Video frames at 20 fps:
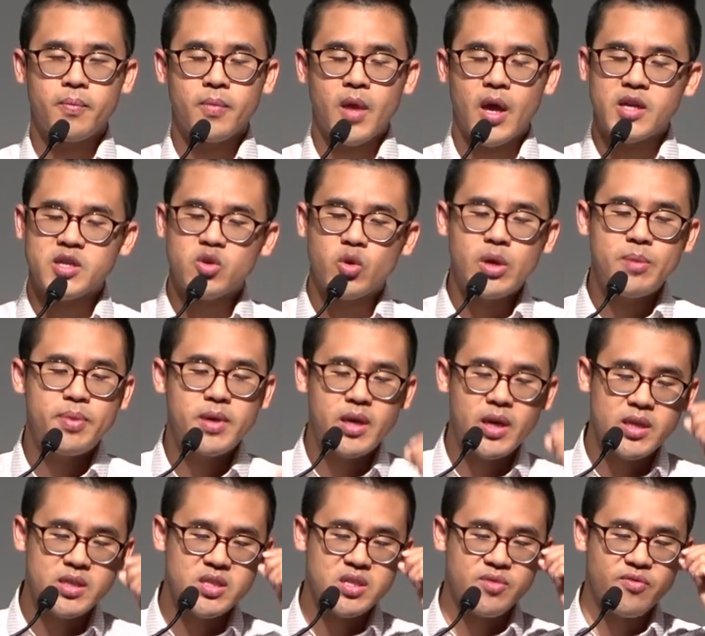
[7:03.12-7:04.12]
And so he
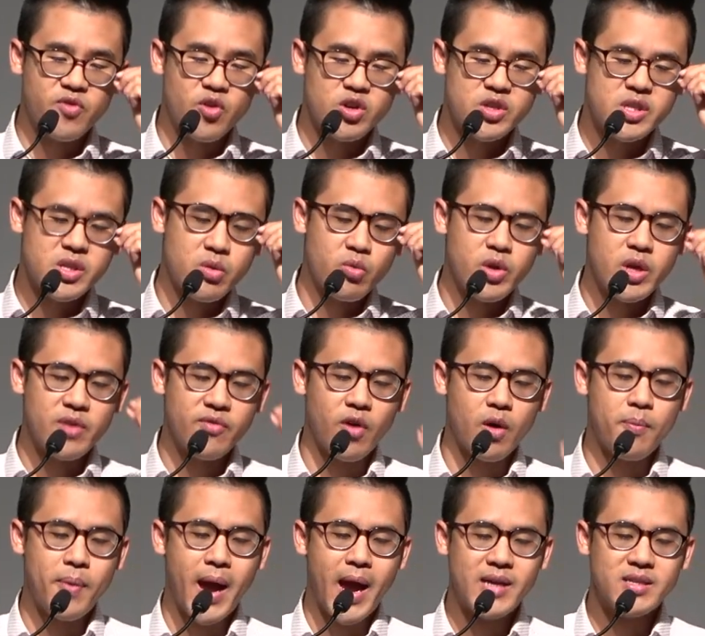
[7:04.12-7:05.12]
begins in verse 3 of our
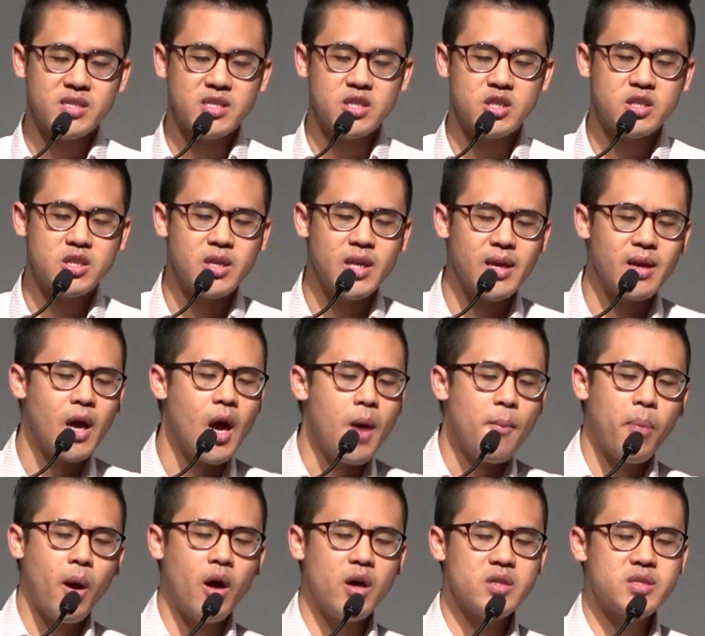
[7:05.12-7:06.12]
passage today.
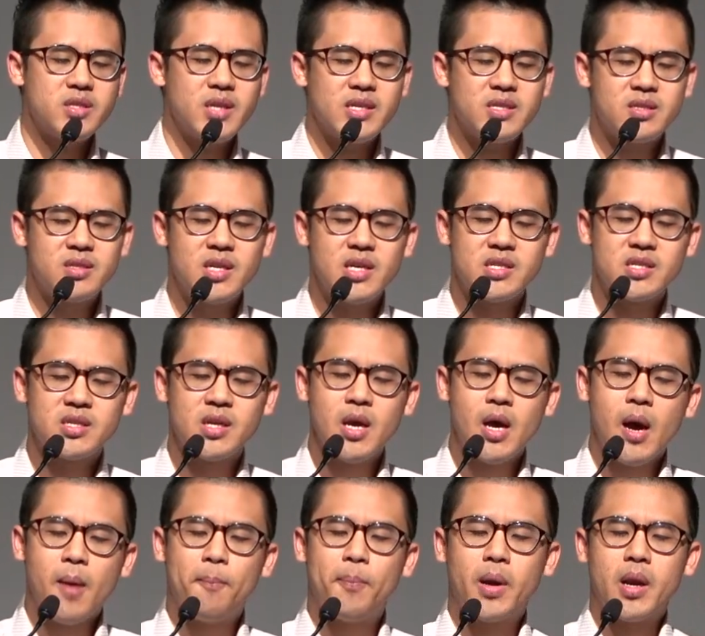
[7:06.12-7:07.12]
Paul says this,
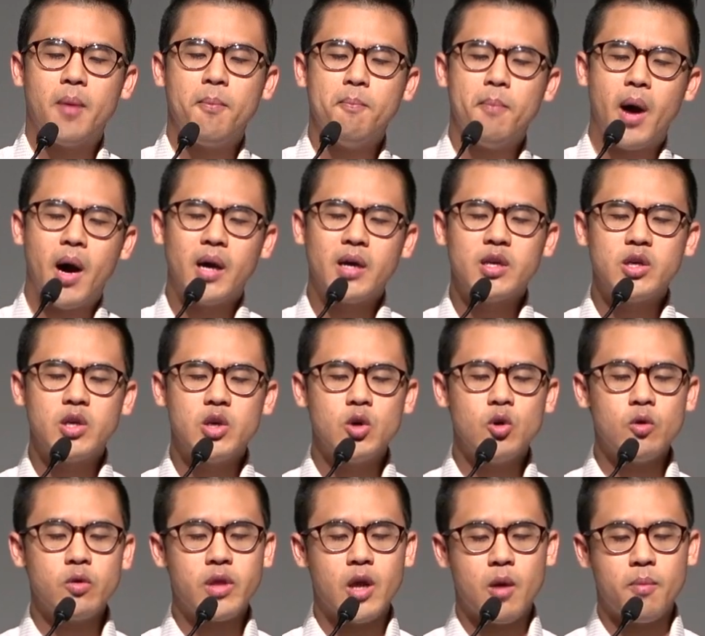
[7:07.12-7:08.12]
"But among
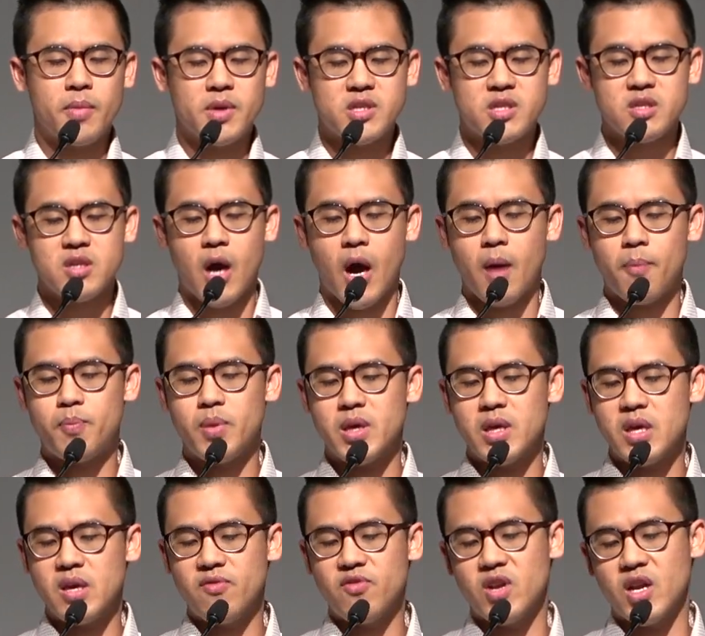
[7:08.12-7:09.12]
you there must not be
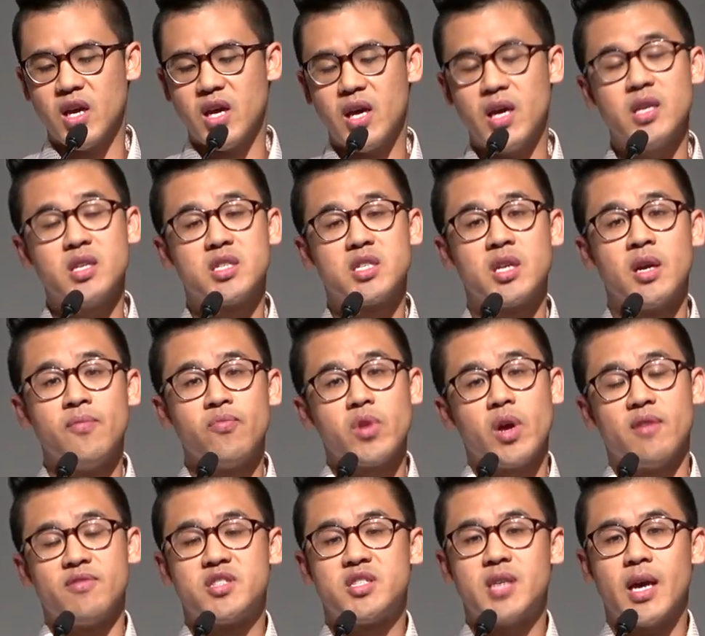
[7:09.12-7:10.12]
even a hint
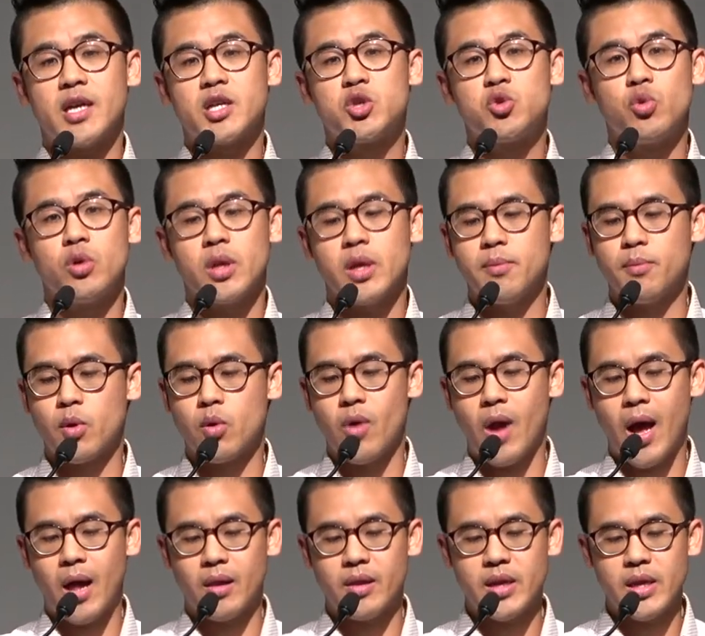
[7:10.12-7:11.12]
of sexual
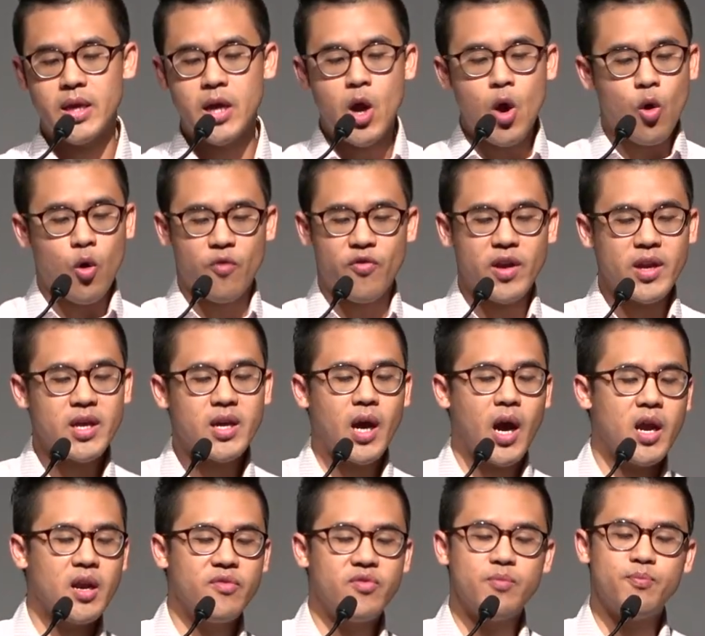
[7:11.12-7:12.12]
immorality or of any
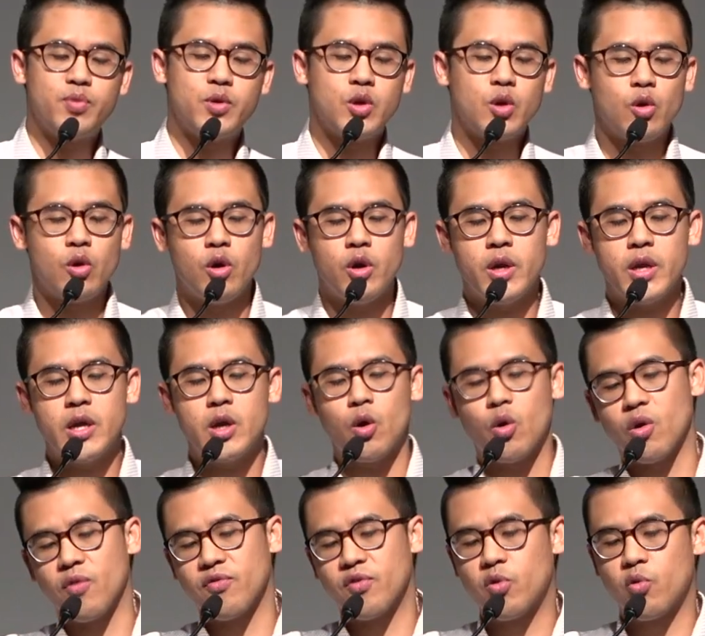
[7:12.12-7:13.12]
kind of impurity
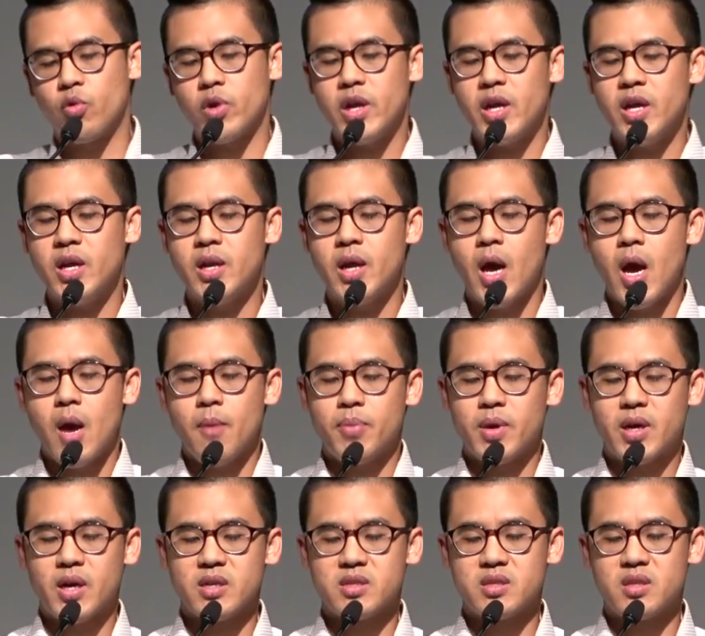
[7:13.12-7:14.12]
or of greed,
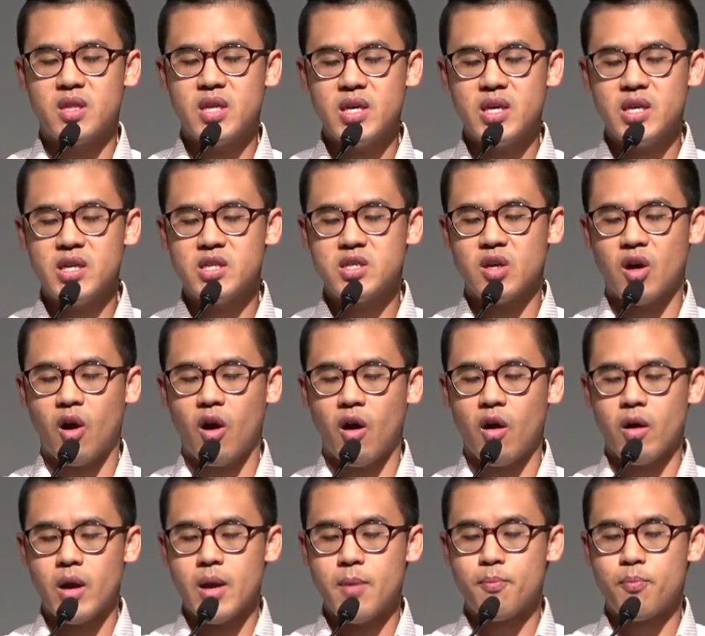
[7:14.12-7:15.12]
because these
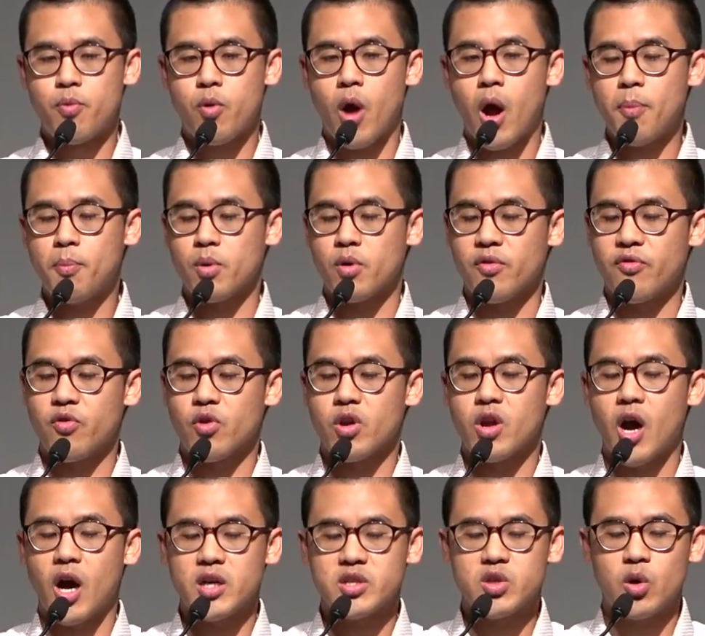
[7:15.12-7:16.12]
are improper for
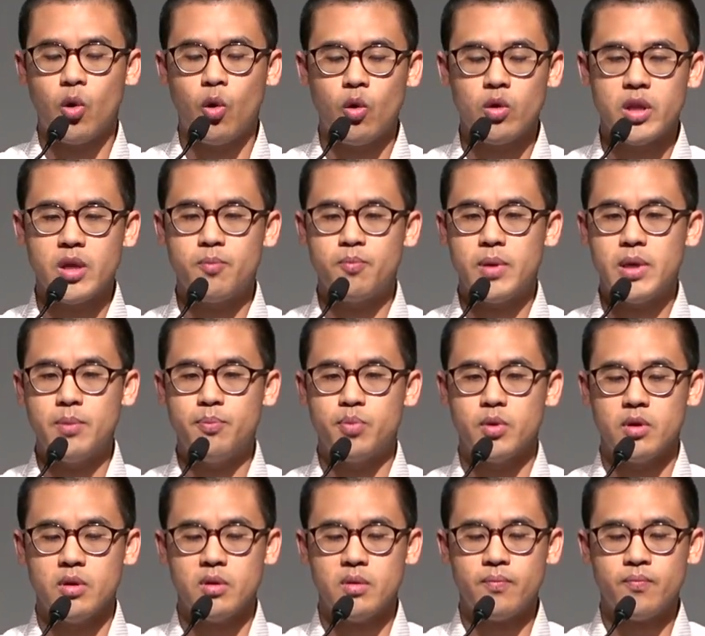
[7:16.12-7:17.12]
God's holy
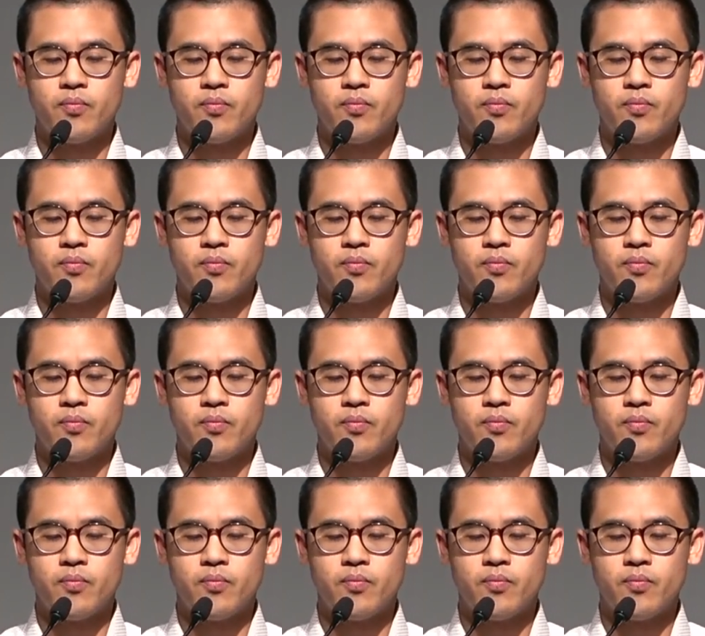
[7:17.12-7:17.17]
people.